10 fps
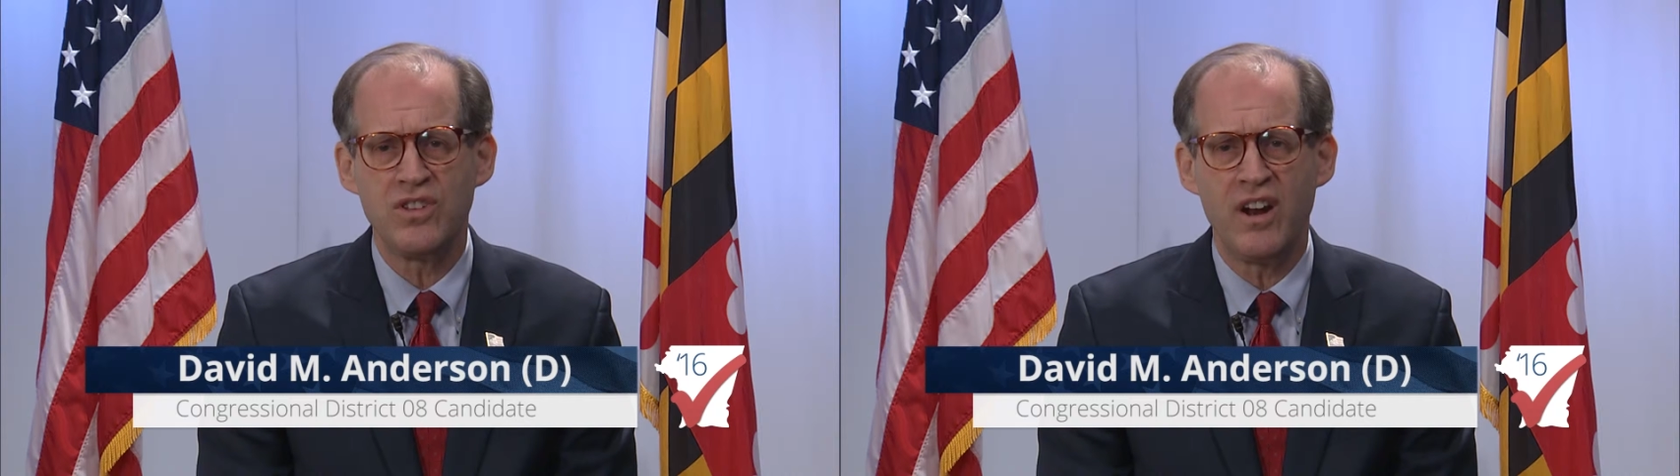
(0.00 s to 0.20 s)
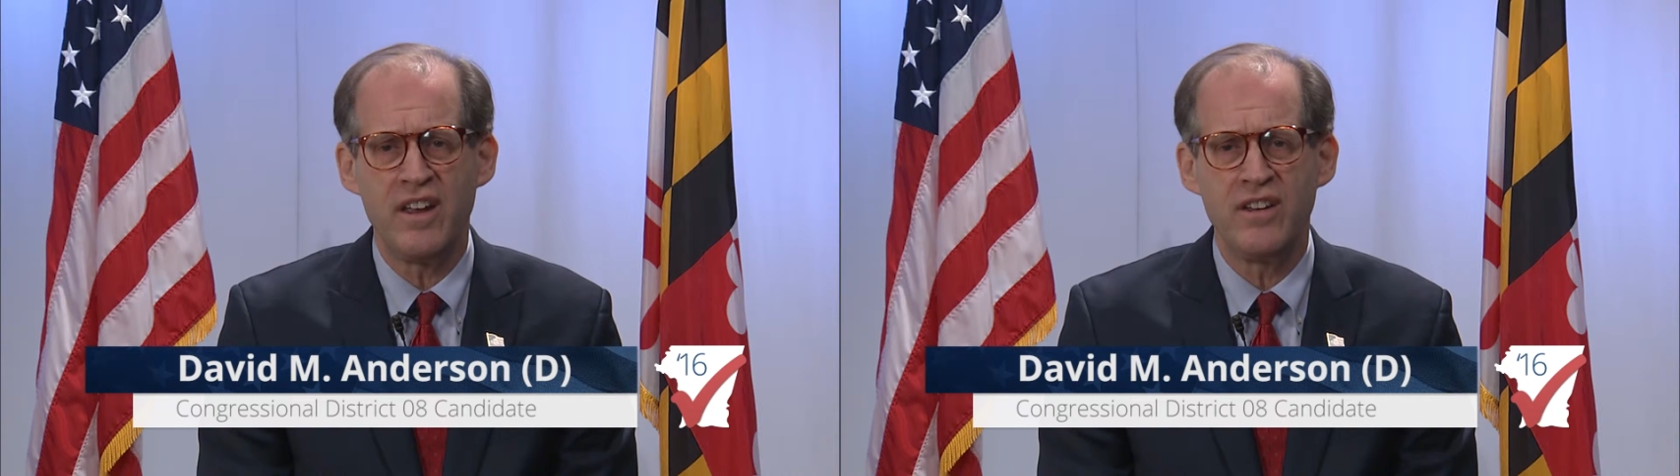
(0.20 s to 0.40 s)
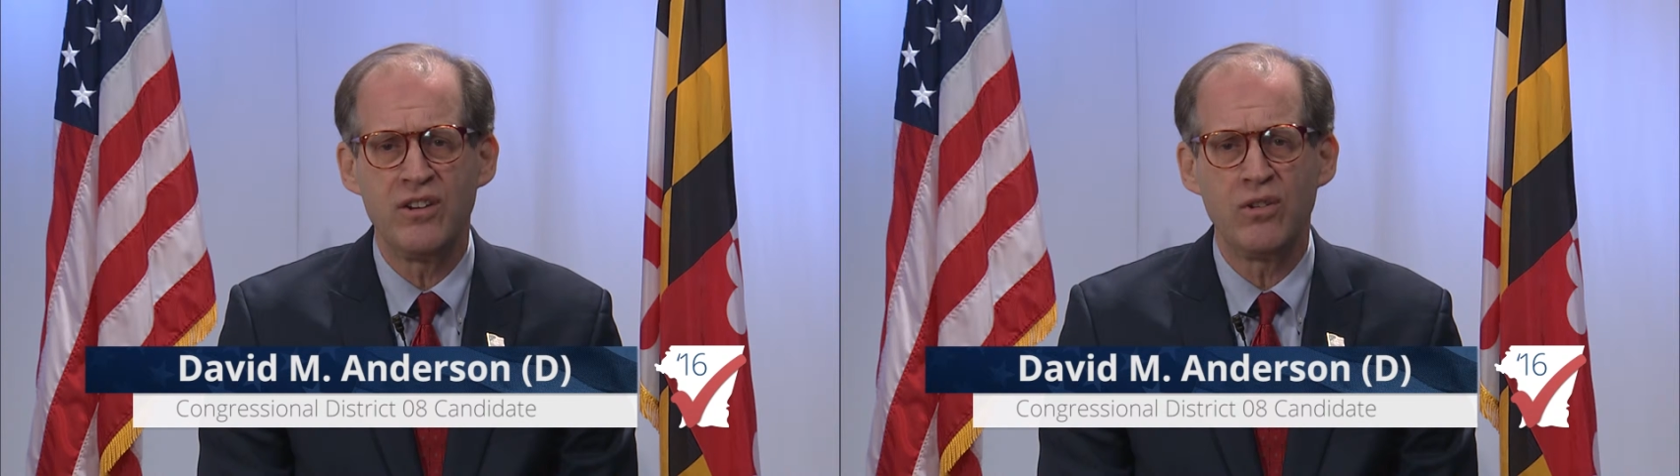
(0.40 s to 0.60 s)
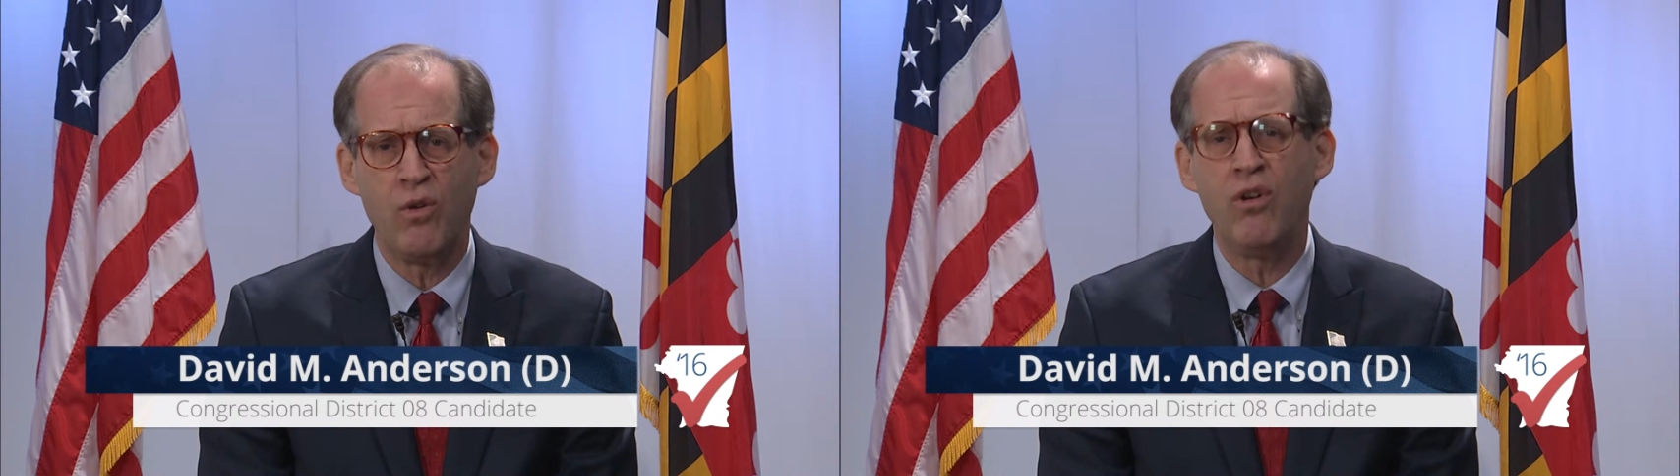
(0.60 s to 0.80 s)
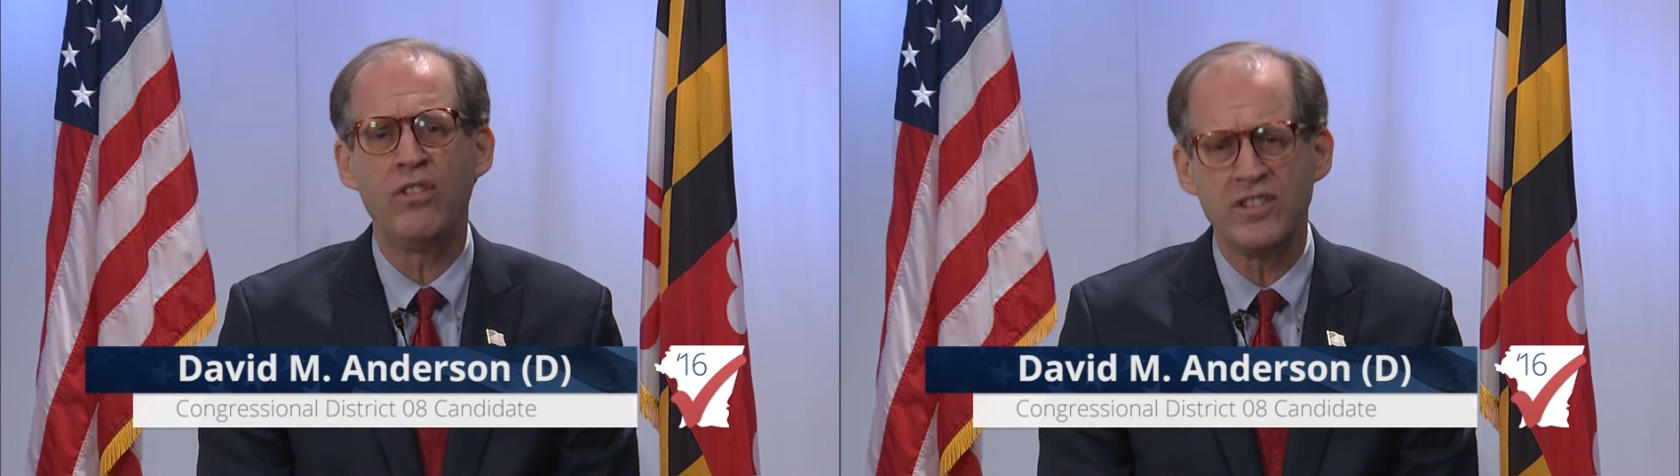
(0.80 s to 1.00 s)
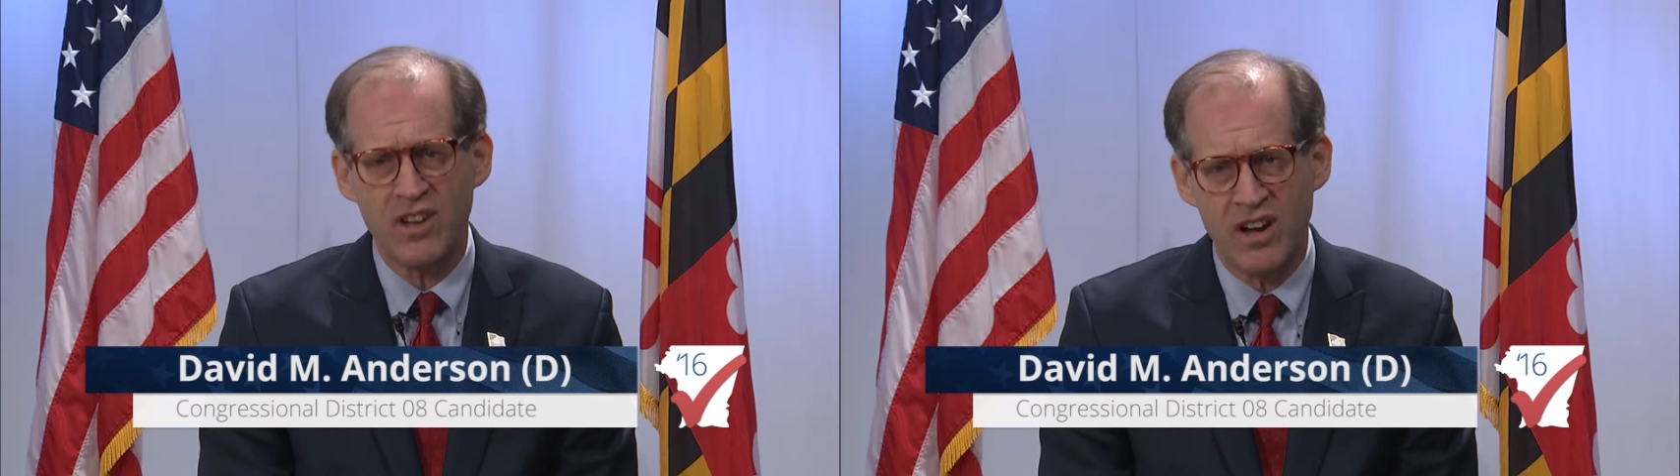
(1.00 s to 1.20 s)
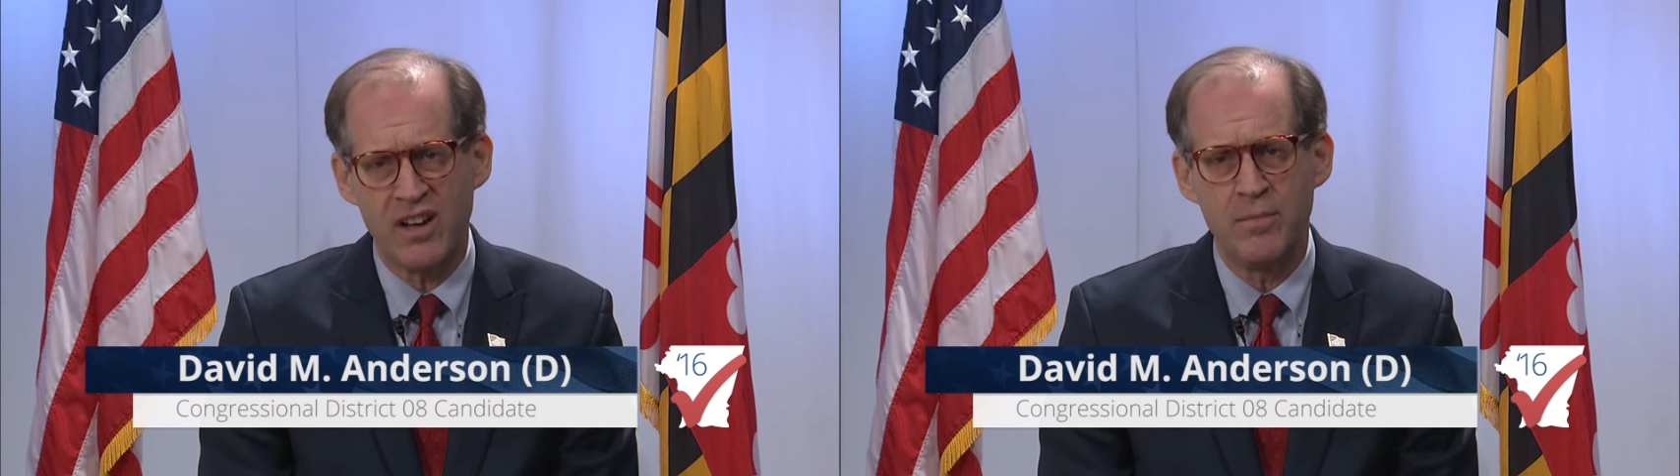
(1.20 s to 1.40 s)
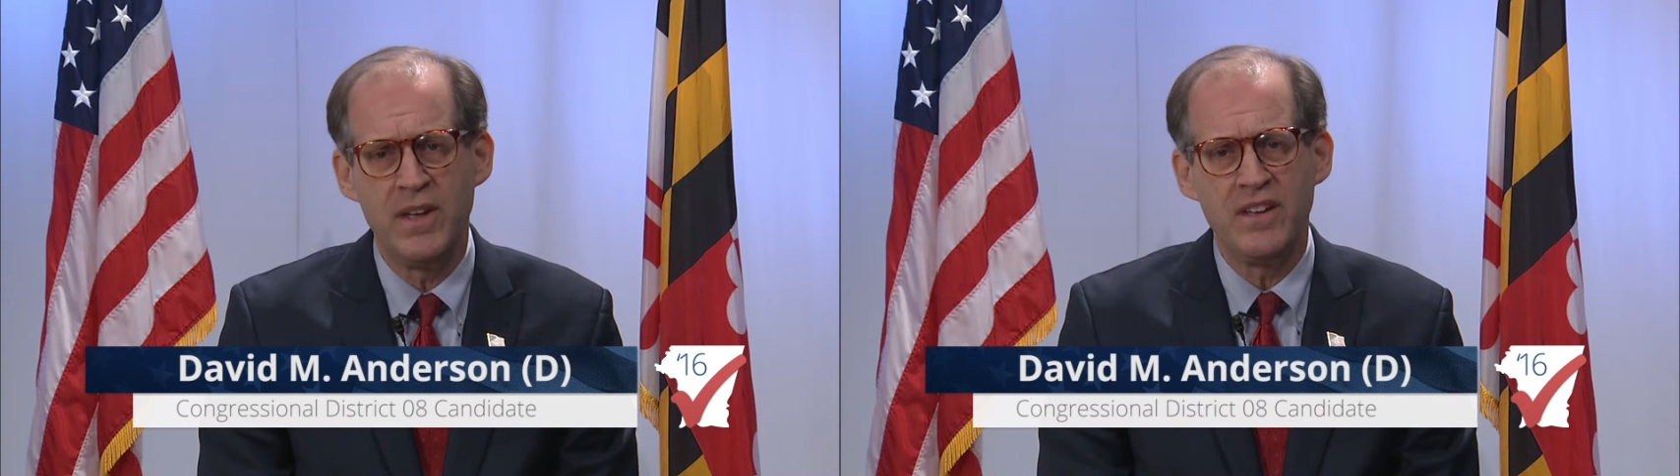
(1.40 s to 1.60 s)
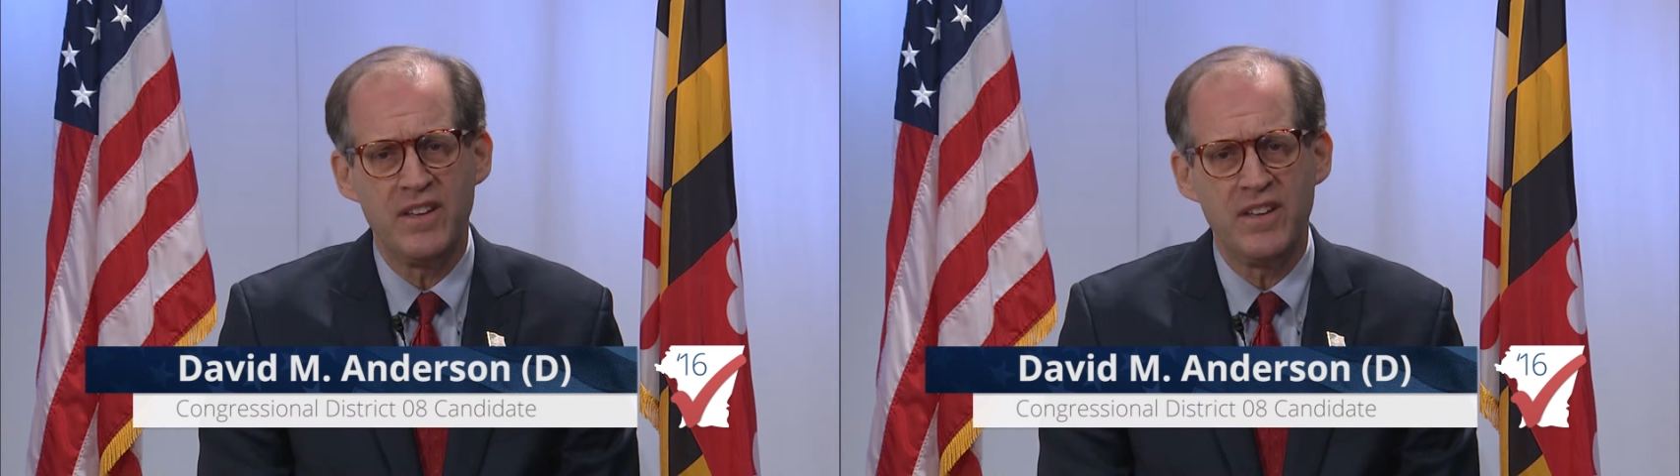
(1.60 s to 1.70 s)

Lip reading: that I hear all the time